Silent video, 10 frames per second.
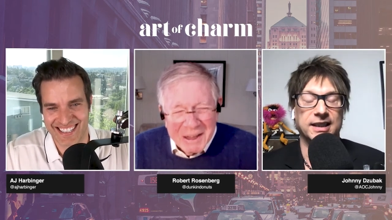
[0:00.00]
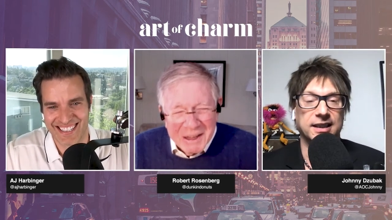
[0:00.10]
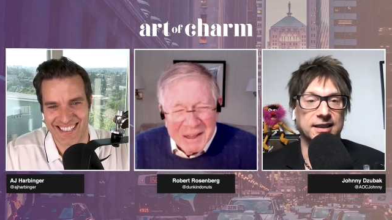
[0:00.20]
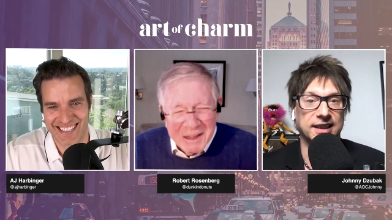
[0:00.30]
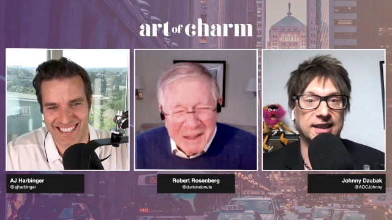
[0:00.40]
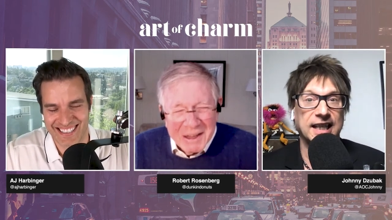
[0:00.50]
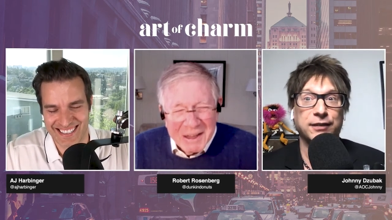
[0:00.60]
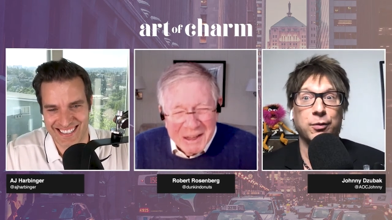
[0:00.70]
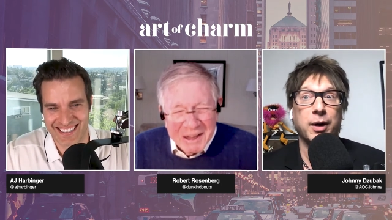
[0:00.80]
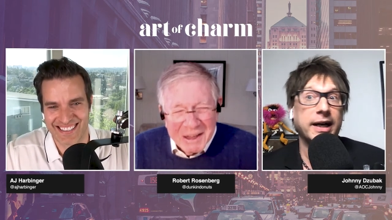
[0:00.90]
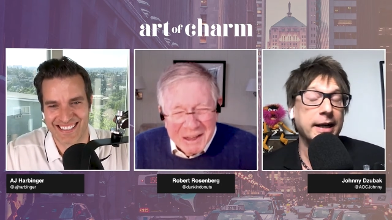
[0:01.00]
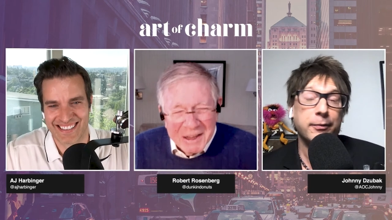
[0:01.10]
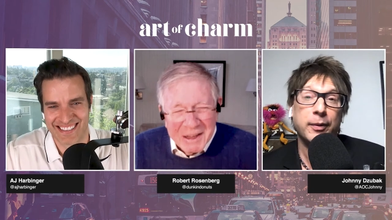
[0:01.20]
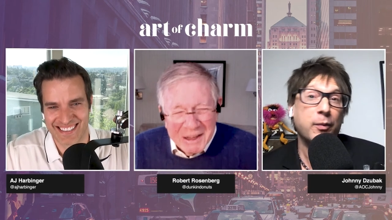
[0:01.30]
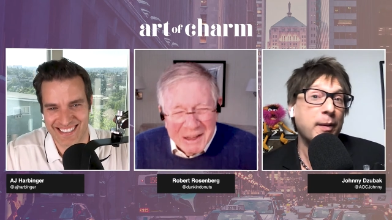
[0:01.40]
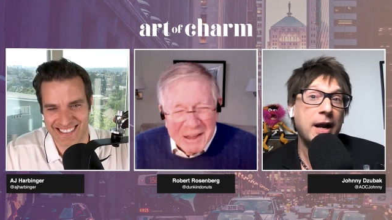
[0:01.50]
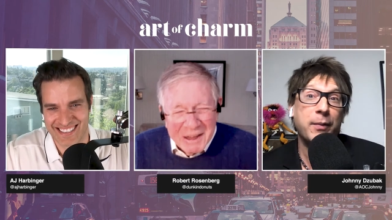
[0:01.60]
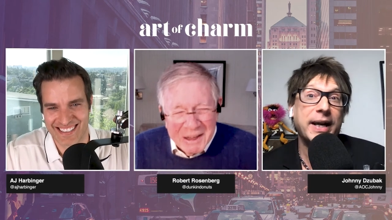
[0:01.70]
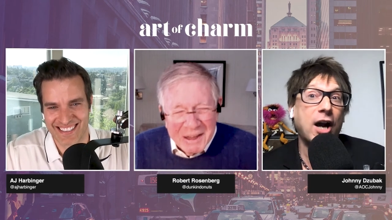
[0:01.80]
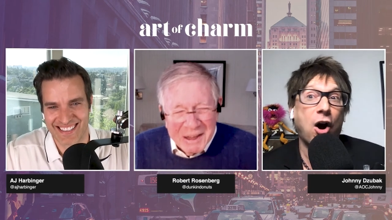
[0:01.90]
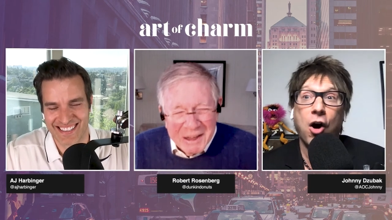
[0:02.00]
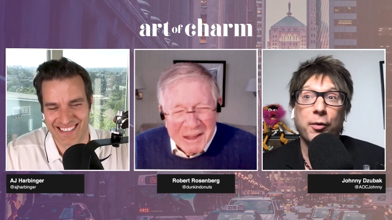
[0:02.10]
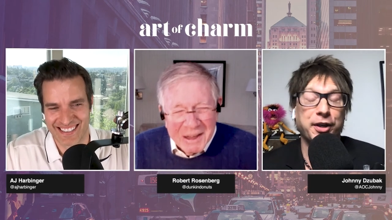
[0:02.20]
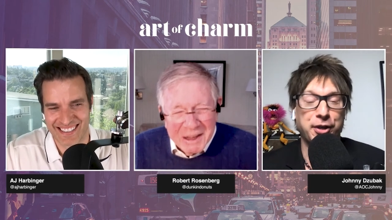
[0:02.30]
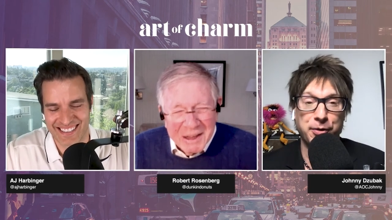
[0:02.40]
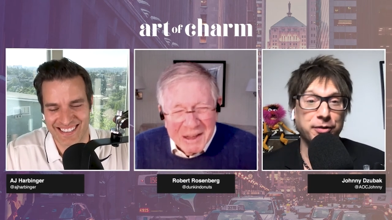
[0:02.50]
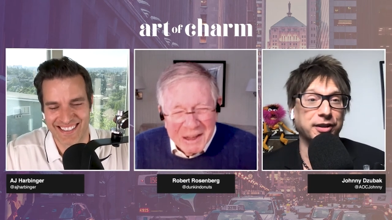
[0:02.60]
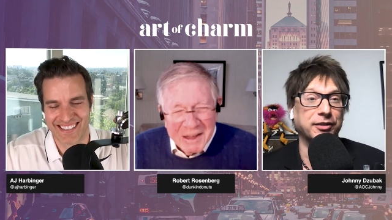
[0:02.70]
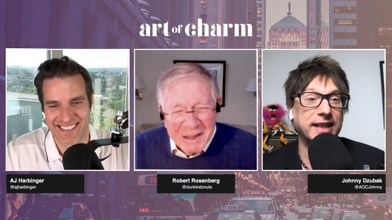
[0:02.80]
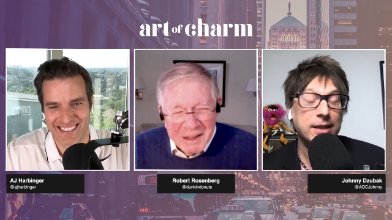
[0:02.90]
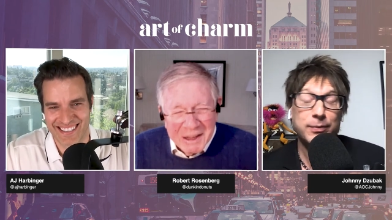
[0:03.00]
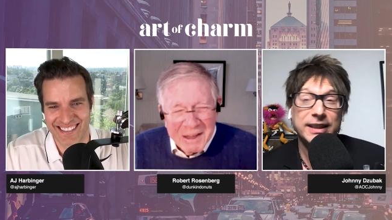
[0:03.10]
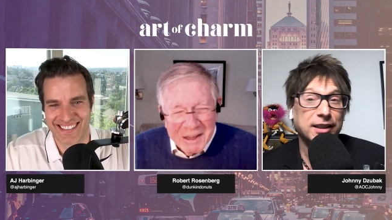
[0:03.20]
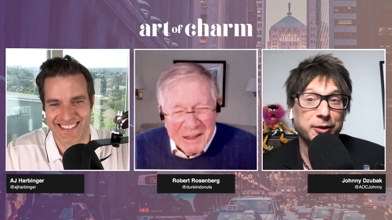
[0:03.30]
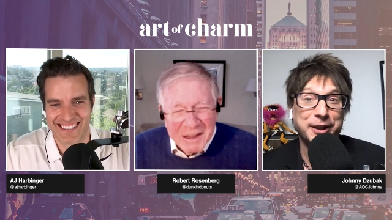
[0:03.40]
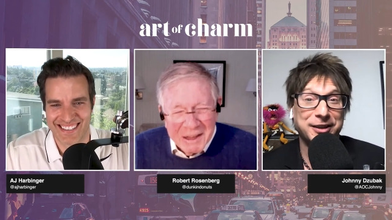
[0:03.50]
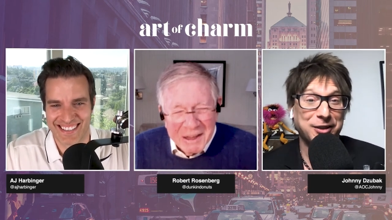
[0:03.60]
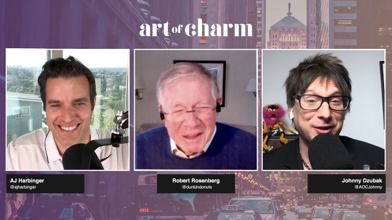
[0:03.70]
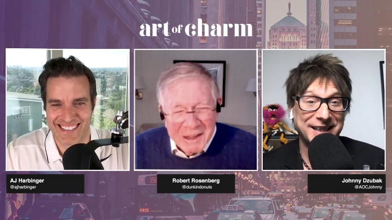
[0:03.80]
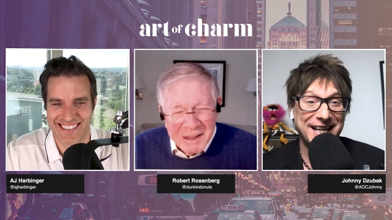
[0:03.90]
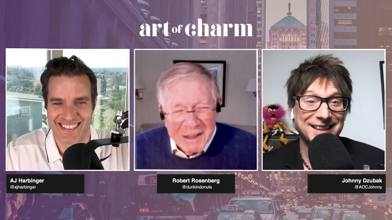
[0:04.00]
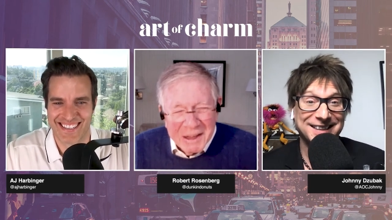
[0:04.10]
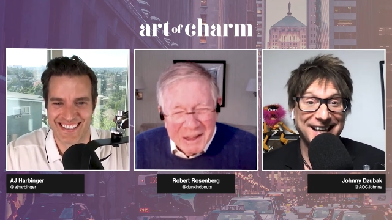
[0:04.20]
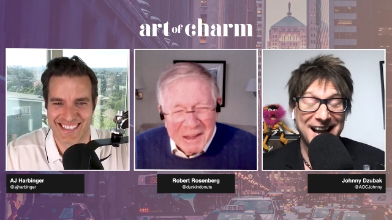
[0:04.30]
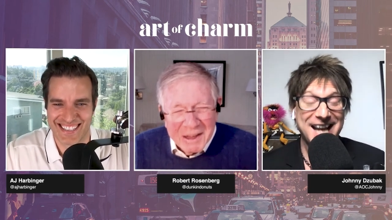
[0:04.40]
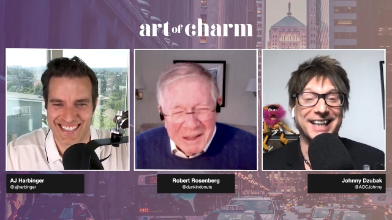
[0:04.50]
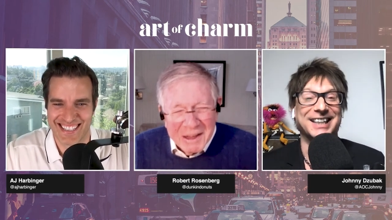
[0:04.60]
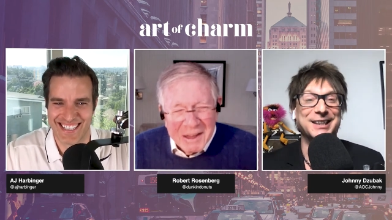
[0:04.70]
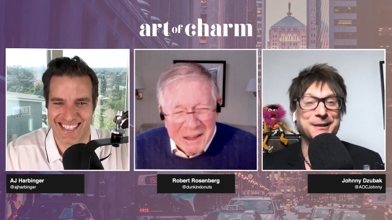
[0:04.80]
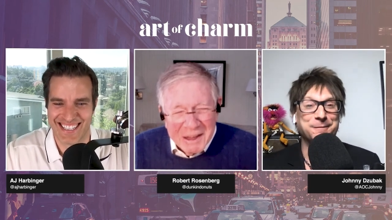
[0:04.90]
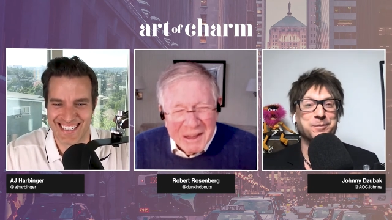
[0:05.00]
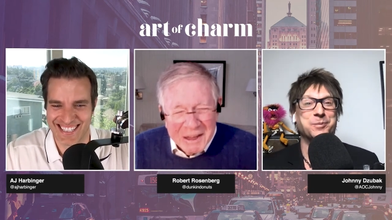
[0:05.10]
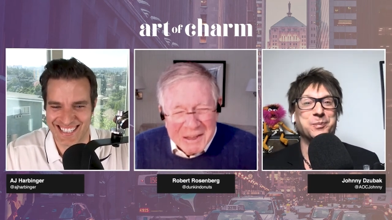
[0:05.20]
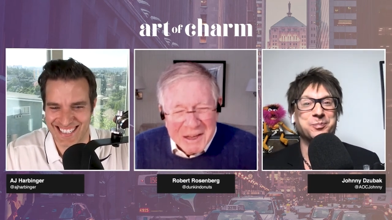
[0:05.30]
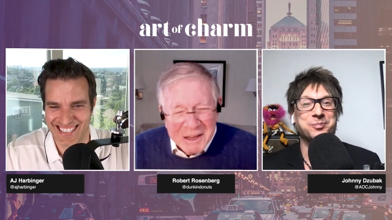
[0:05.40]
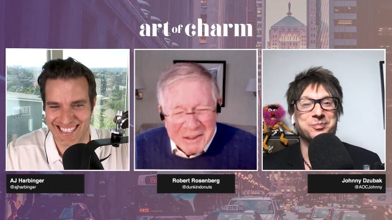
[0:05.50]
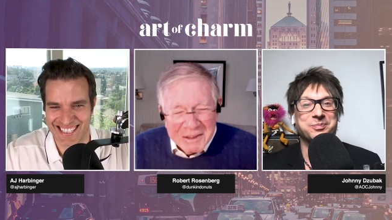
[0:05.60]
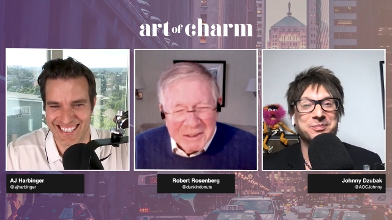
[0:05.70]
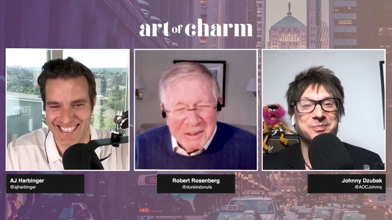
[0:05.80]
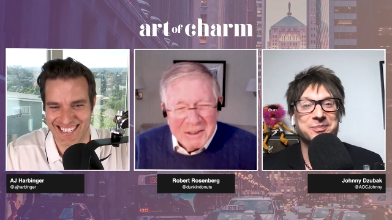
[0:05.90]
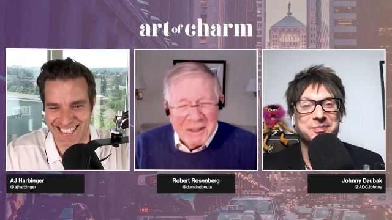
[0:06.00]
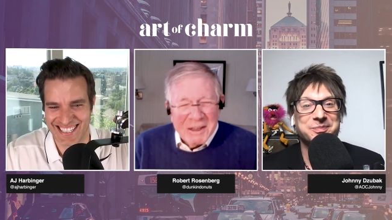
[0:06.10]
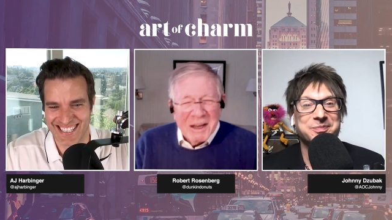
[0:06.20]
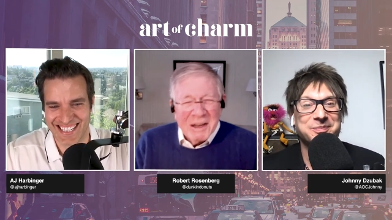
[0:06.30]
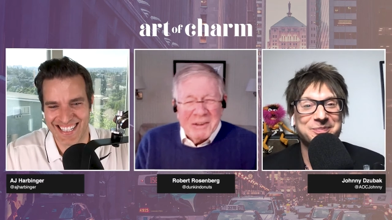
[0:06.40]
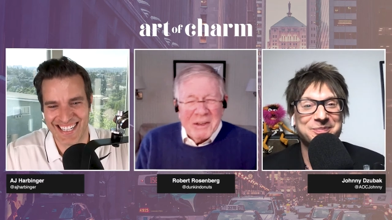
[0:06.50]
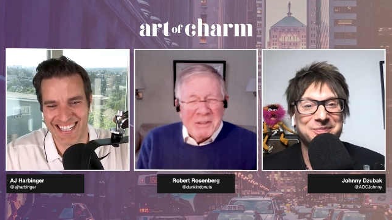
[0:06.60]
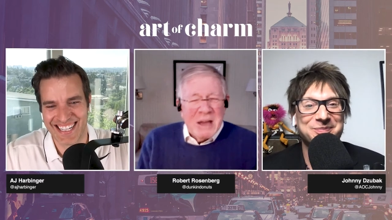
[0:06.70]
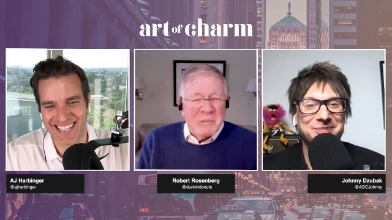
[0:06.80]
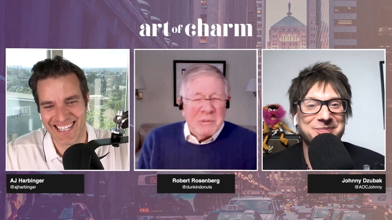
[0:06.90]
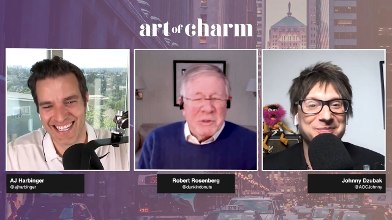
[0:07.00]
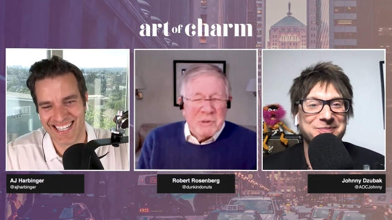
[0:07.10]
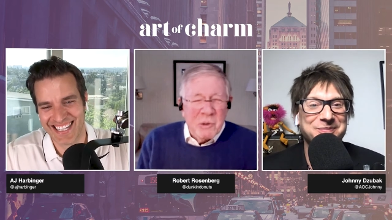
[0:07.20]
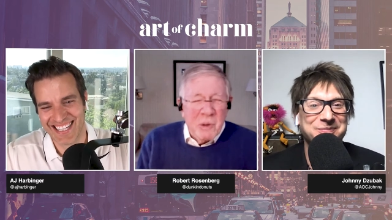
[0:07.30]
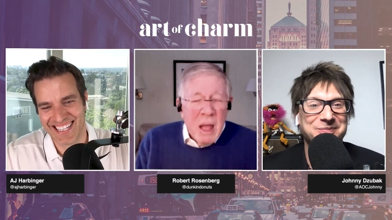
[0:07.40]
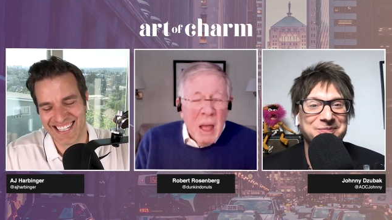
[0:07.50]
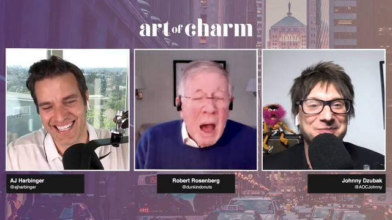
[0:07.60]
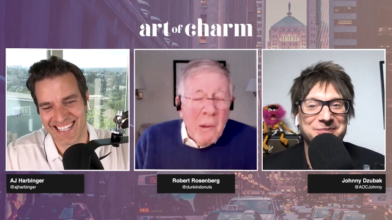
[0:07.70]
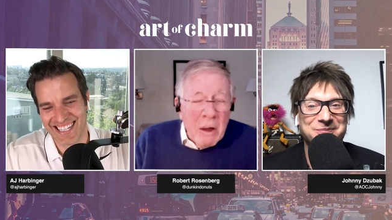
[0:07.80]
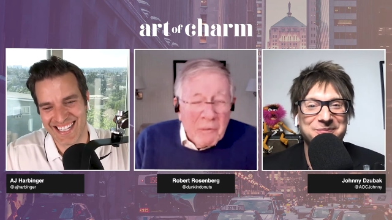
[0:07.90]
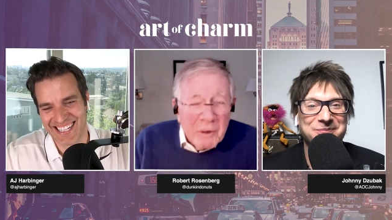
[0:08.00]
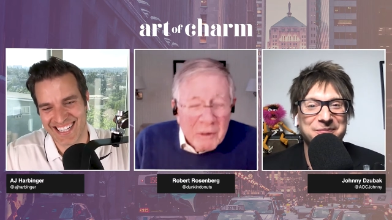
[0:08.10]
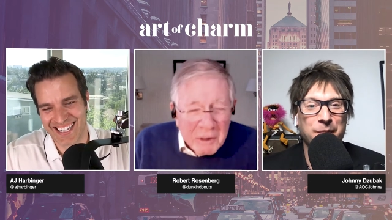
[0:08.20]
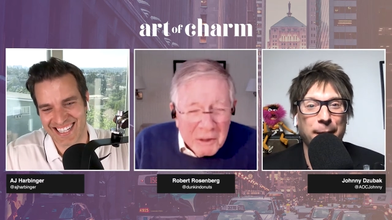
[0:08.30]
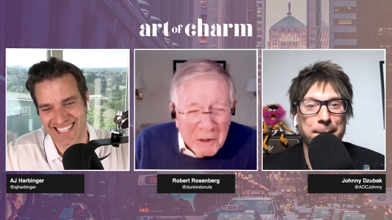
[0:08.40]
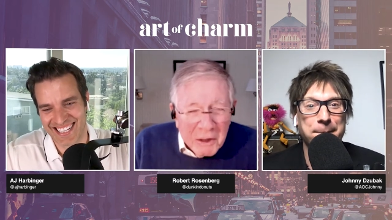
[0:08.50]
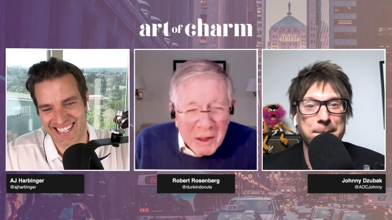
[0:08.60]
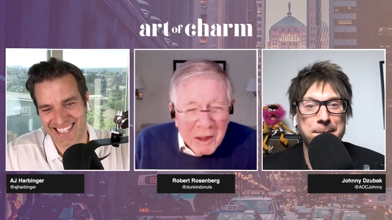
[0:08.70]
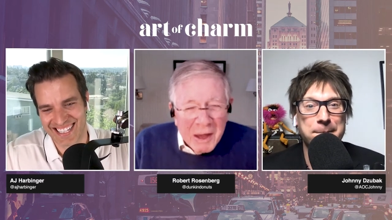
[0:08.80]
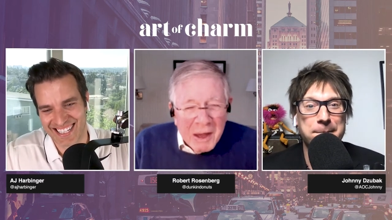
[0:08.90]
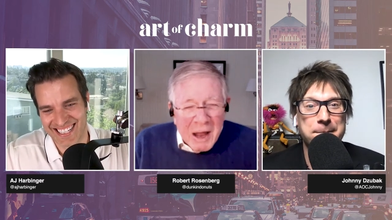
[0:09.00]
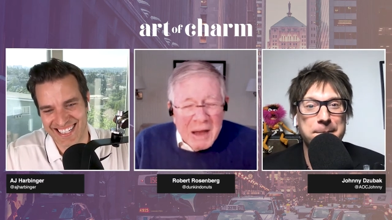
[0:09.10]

Speaker 1: successful marketing. And we all use those things. We still use those sayings today.
Speaker 2: Exactly. Yeah, it's absolutely true. However, in